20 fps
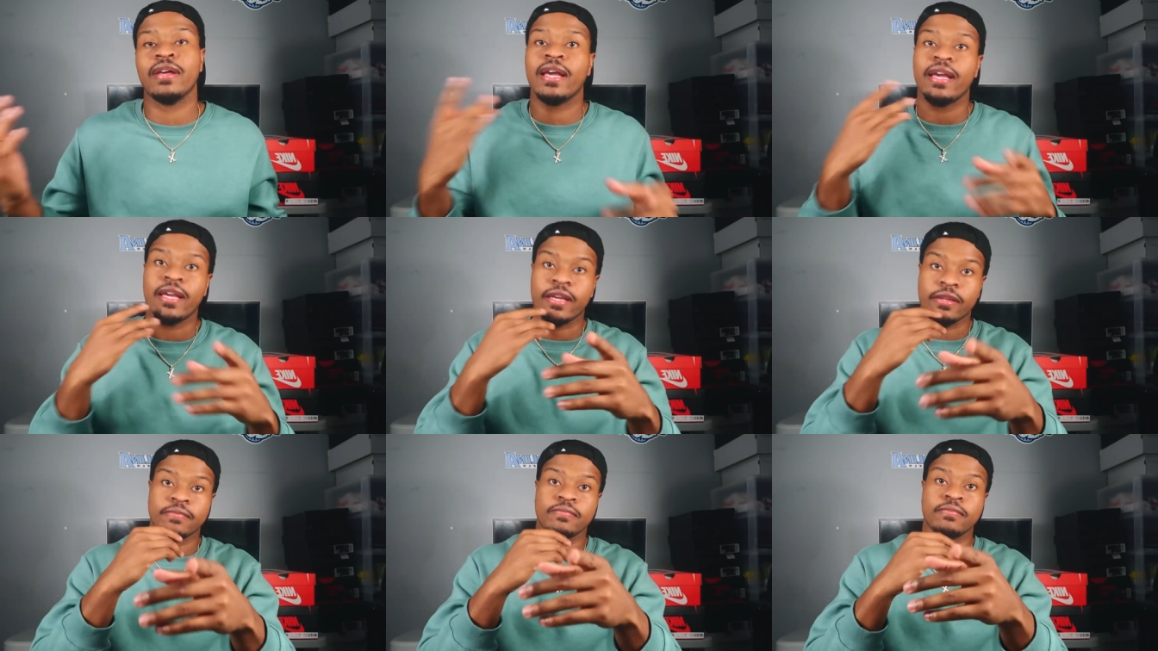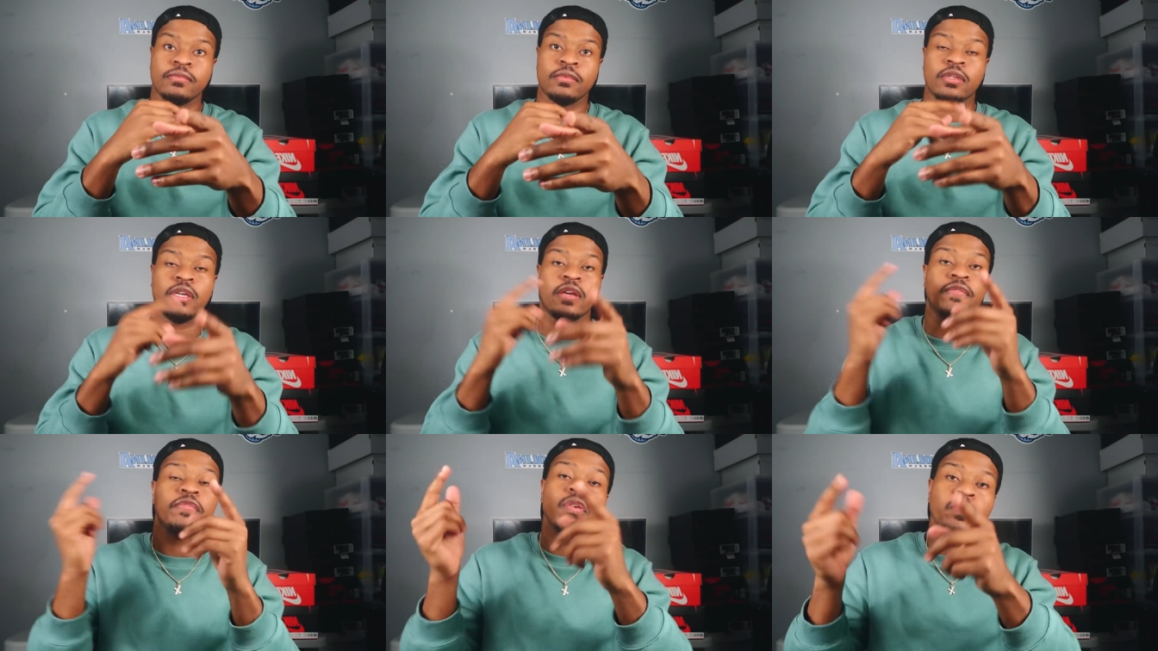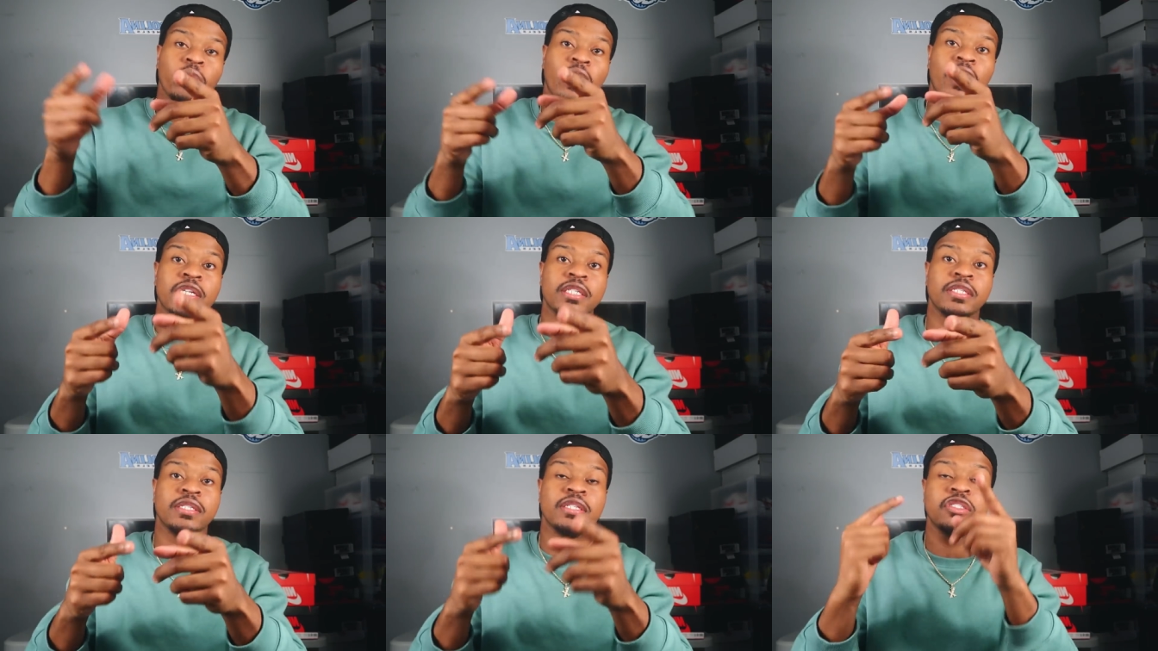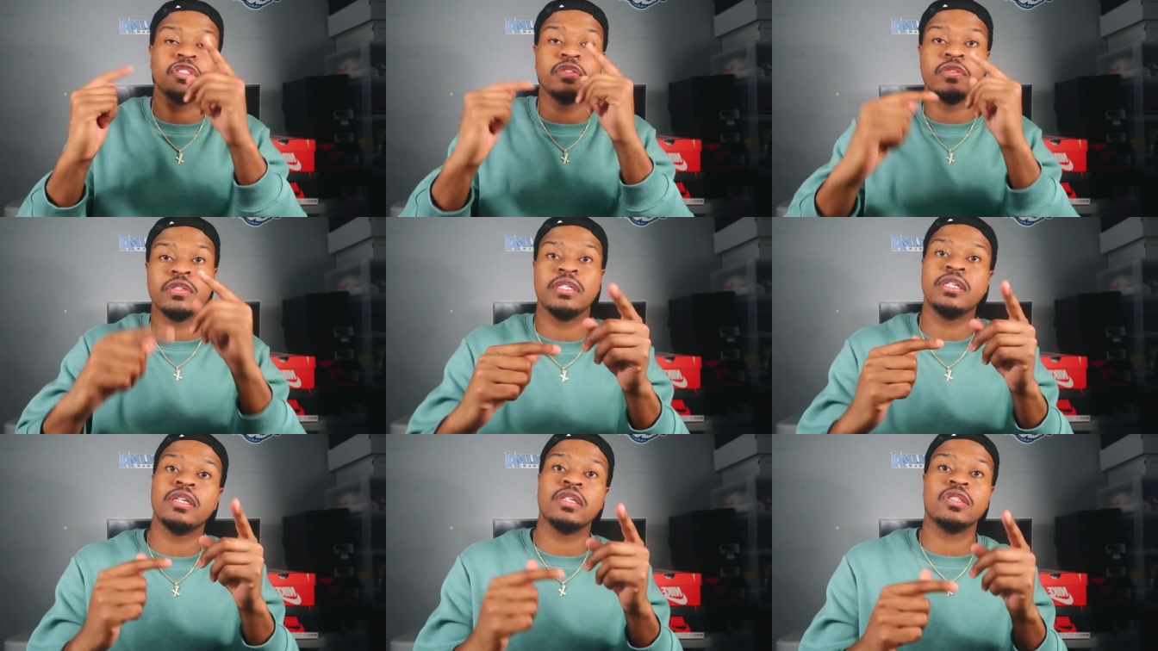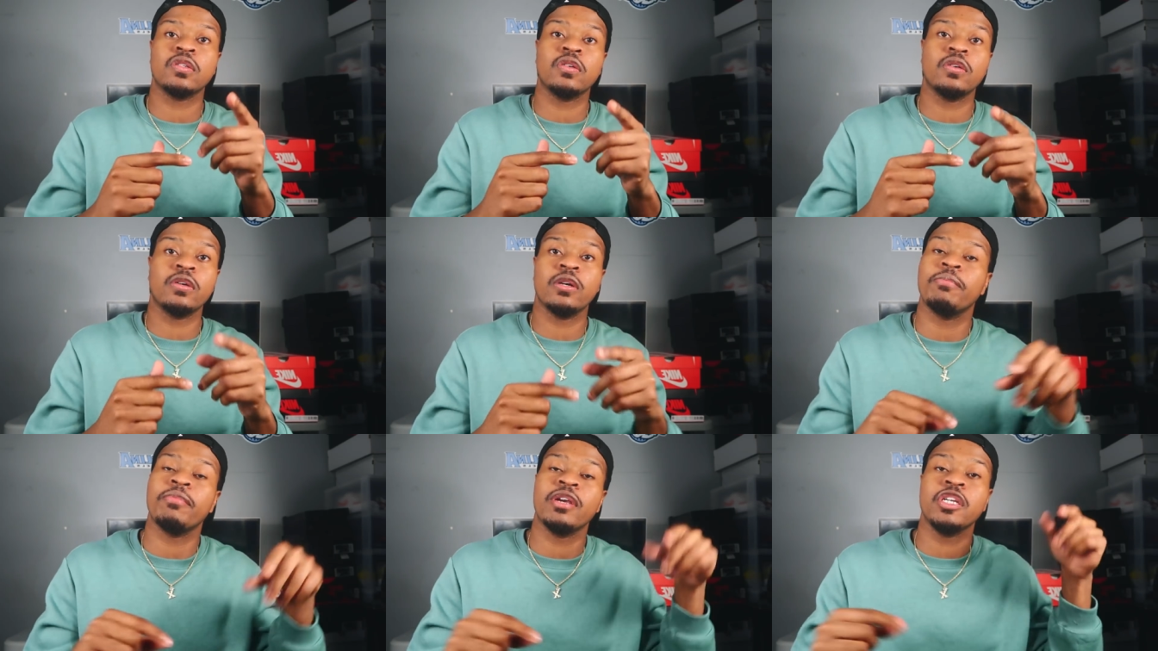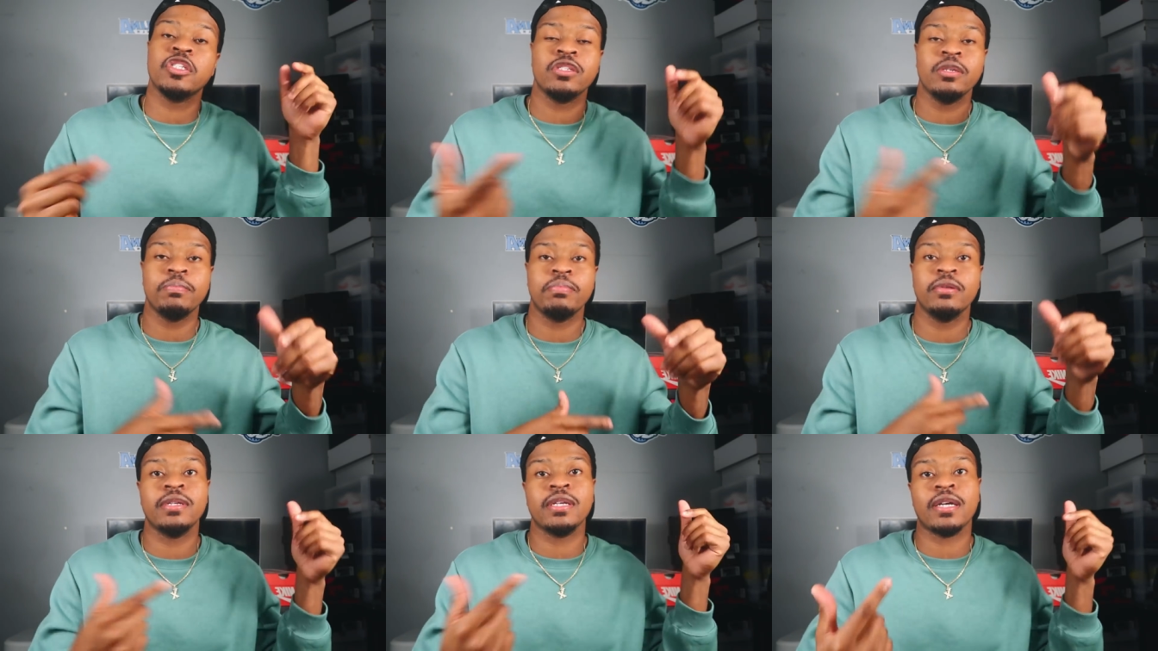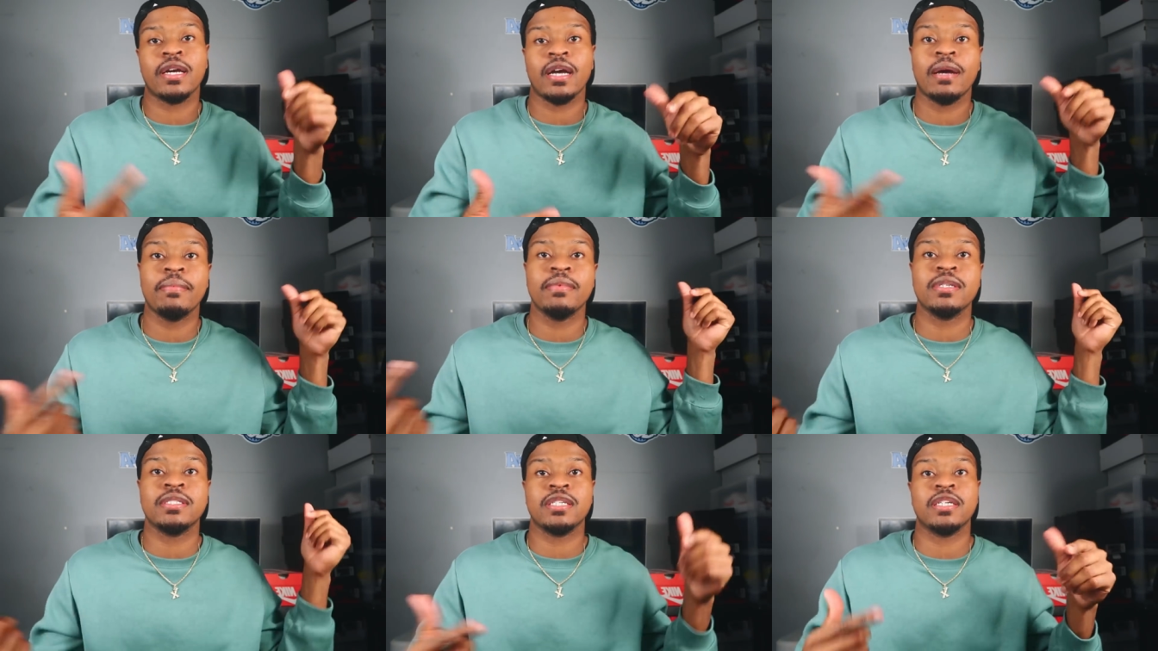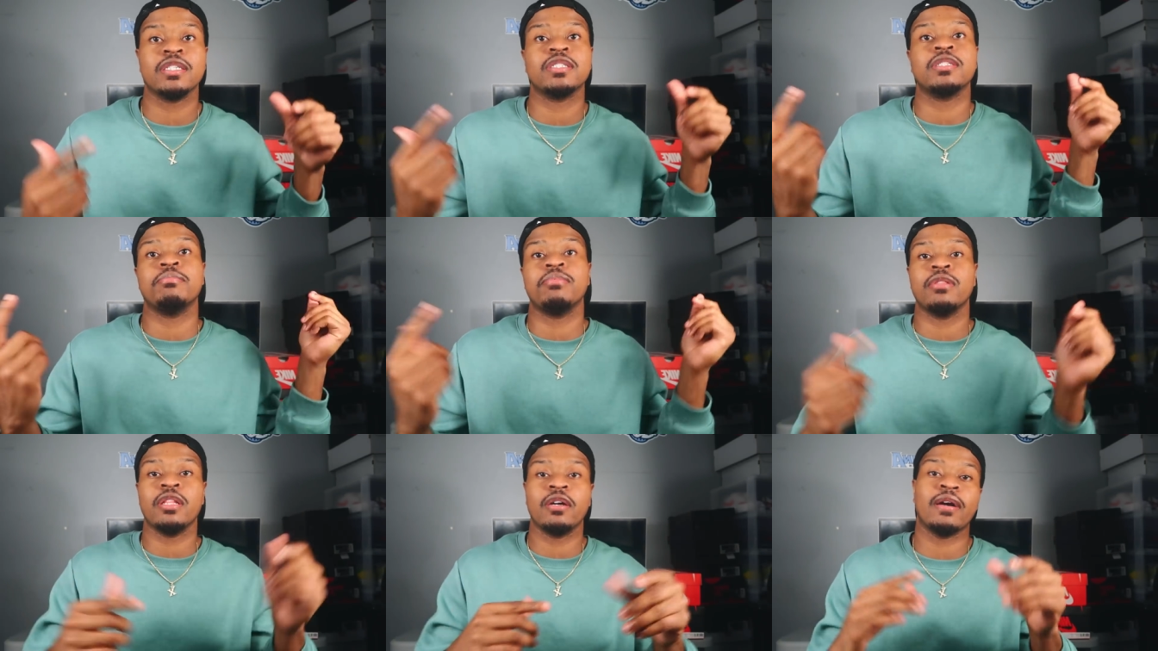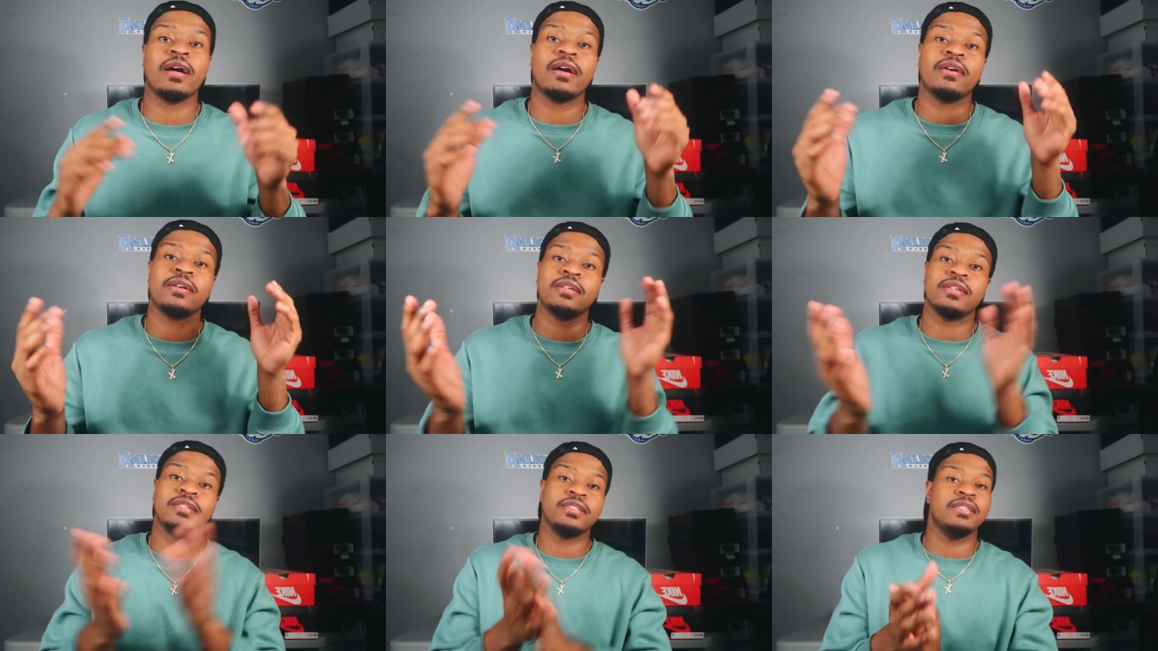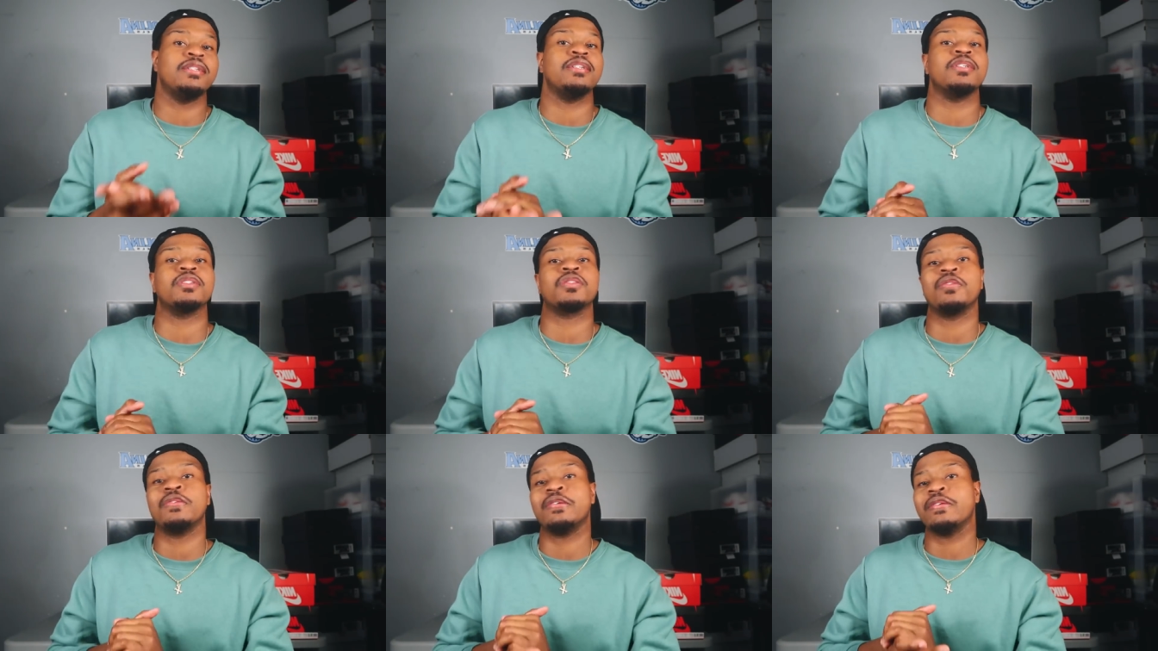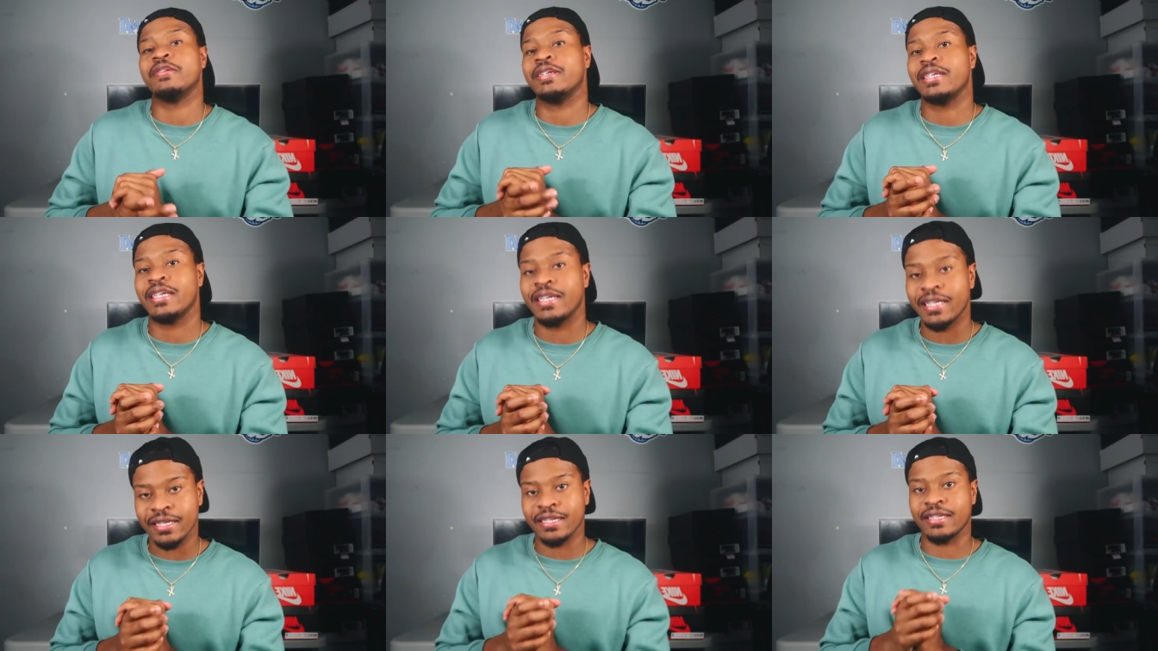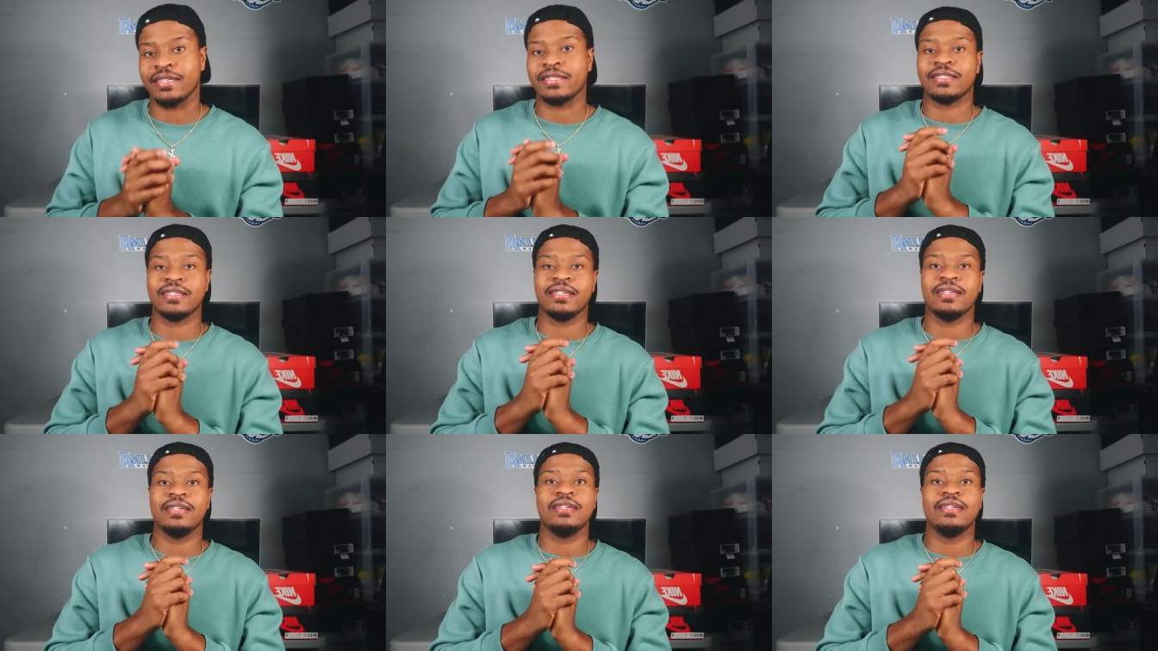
Hey, if you're watching this, you're in the Discord, make sure you put in the comment section below how good the Discord is.